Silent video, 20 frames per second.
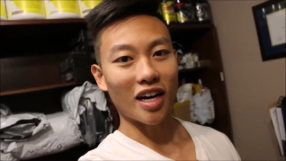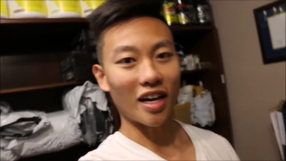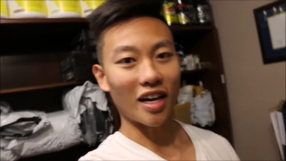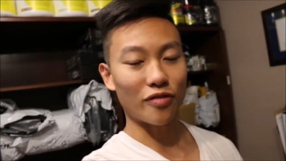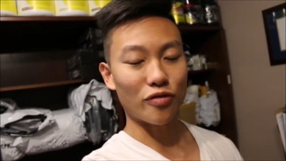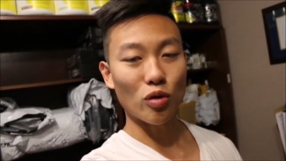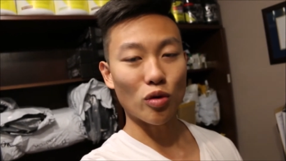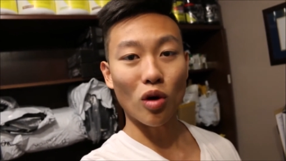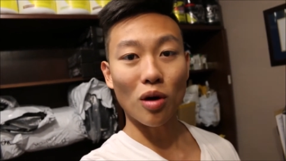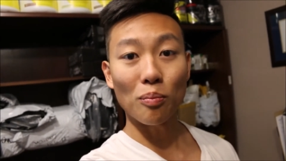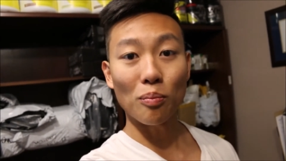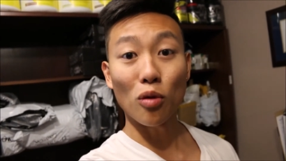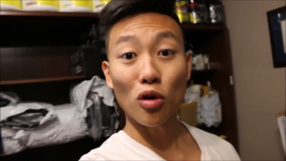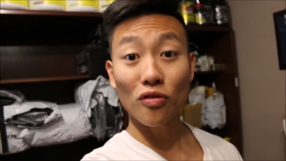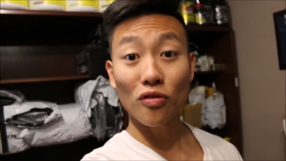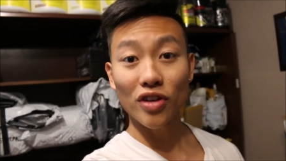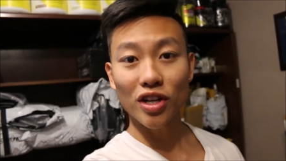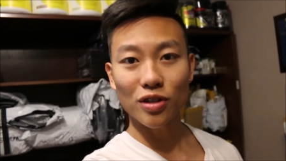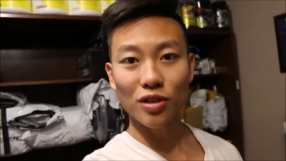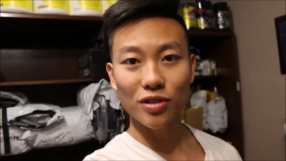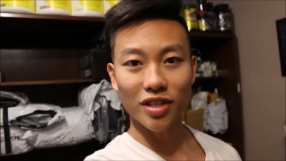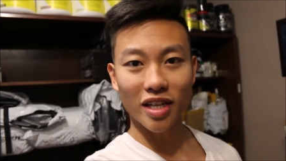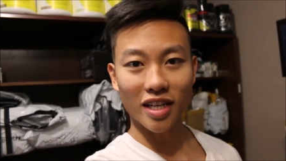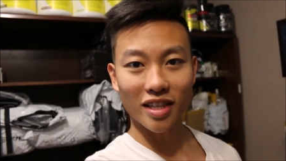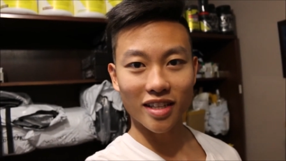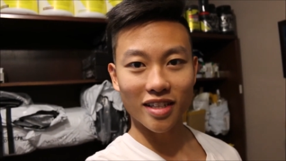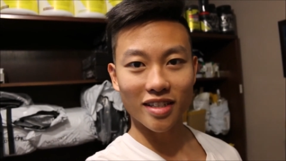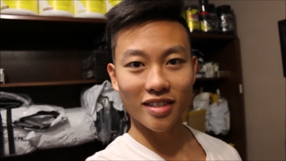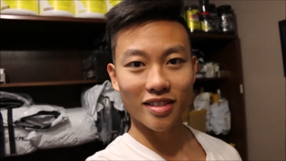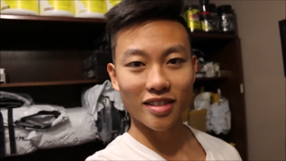If you want more videos like
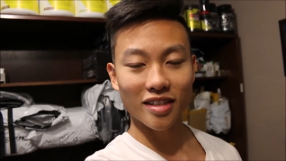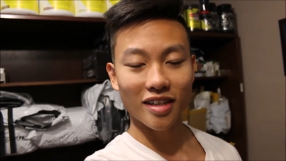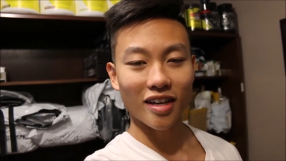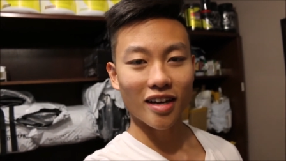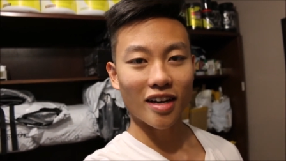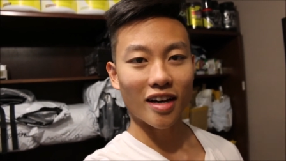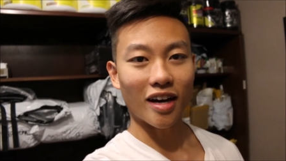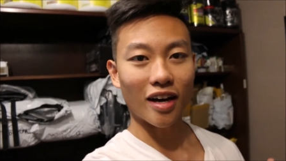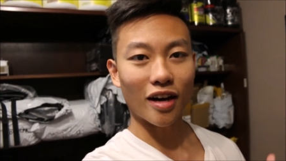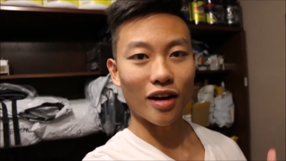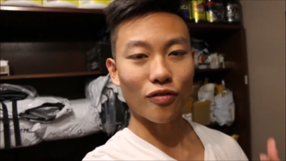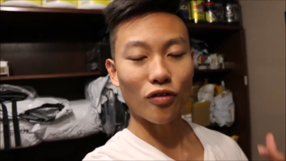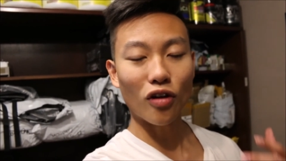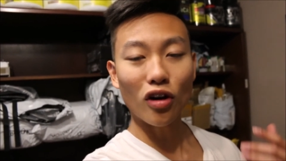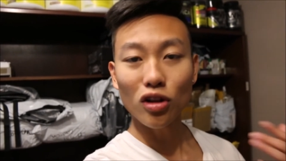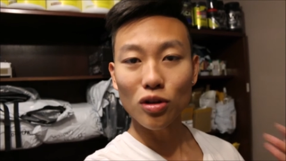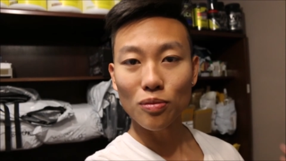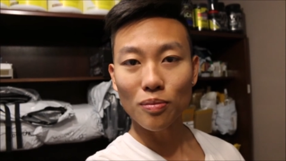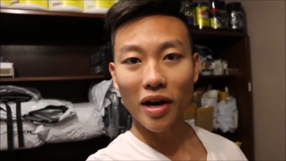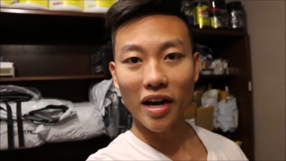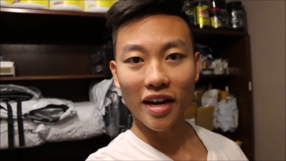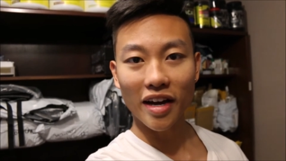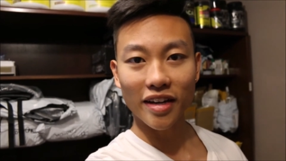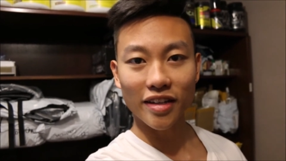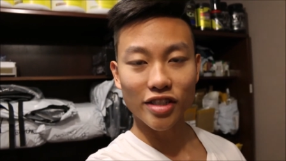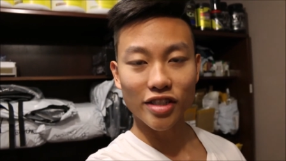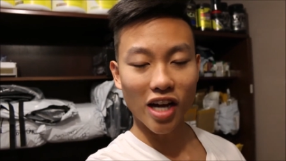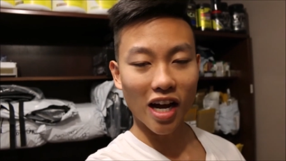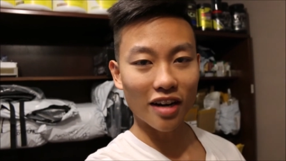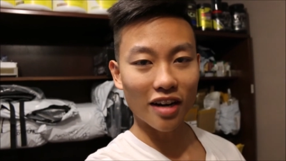this, uh, follow my
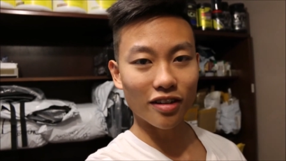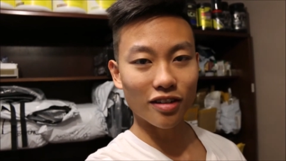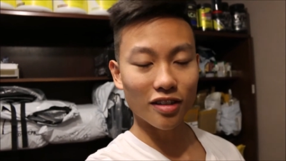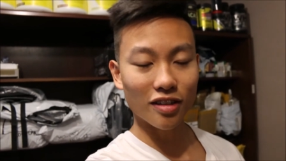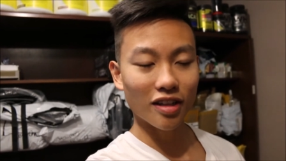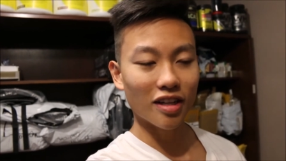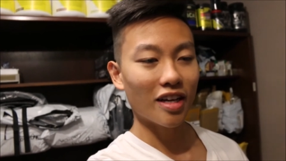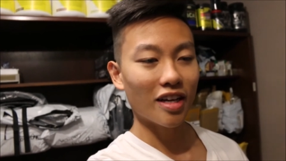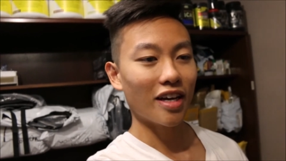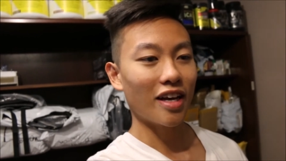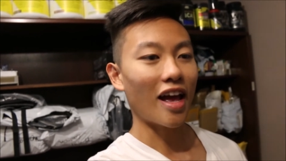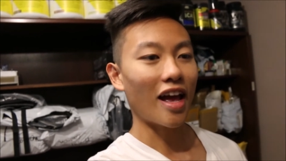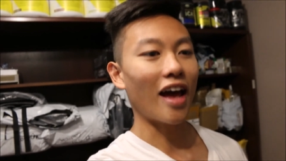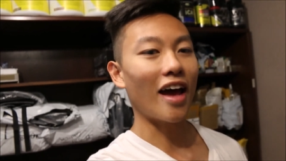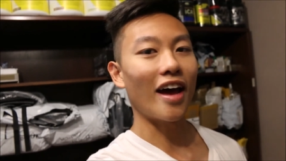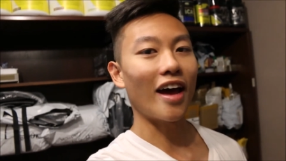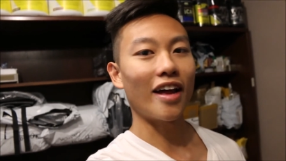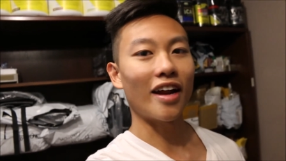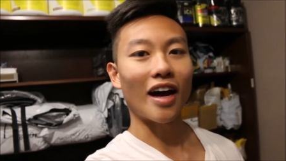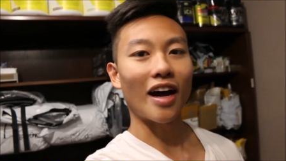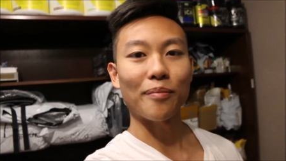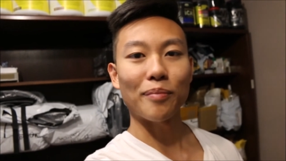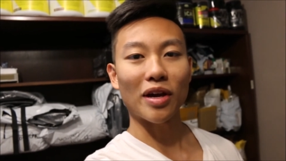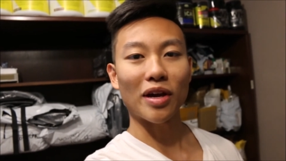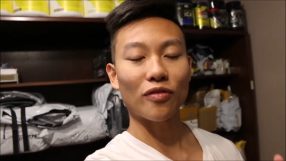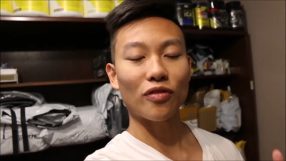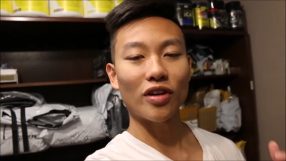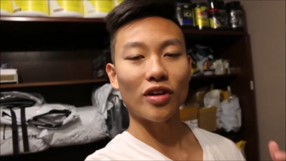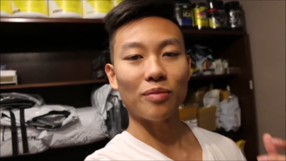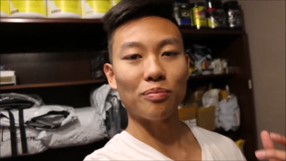channel, and I
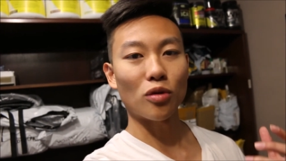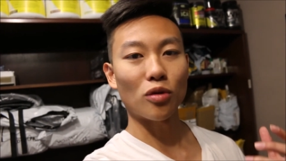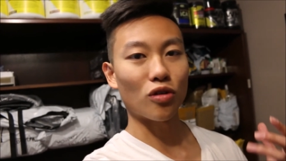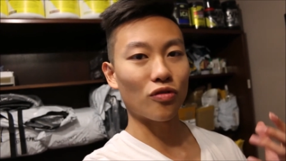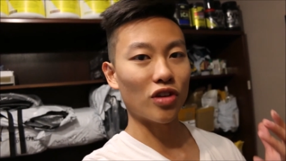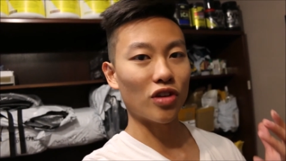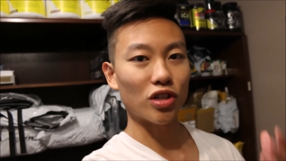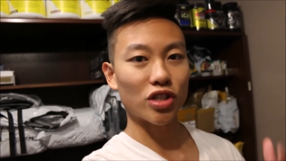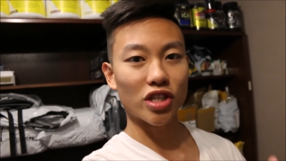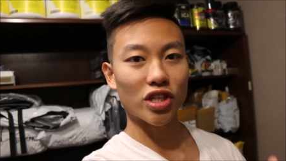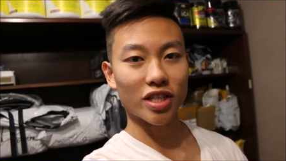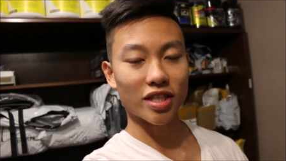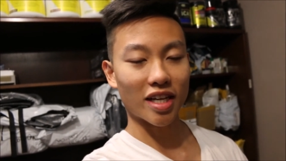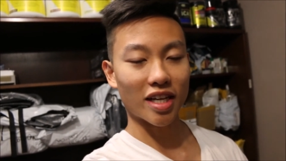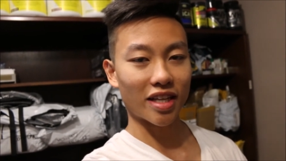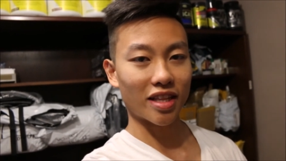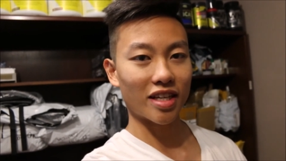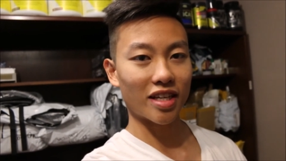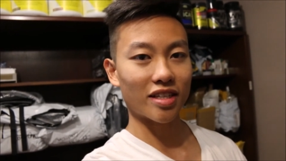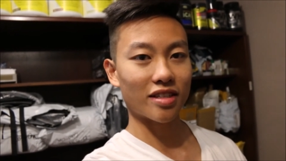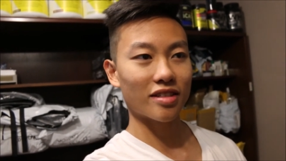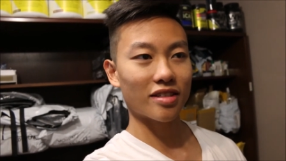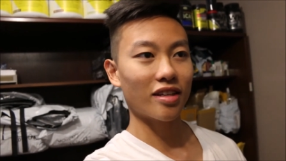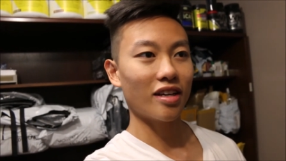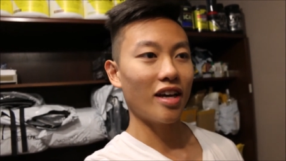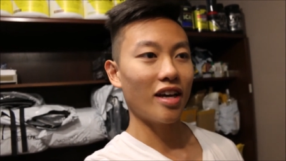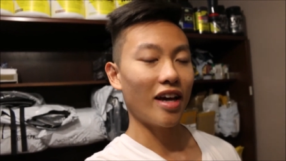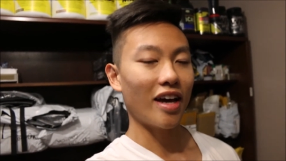make more videos just like this.